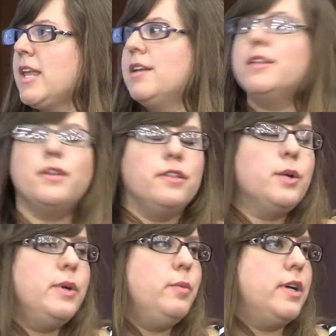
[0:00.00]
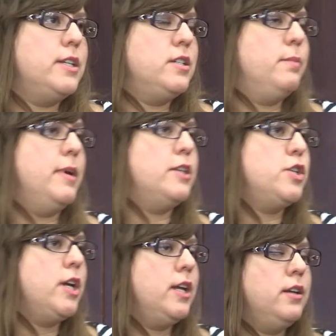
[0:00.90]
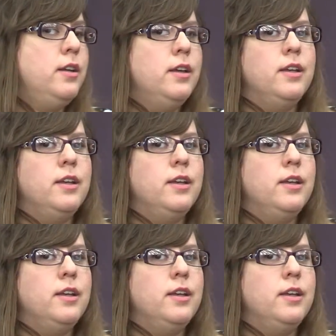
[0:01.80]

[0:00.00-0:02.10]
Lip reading: Another thing we wanted to mention,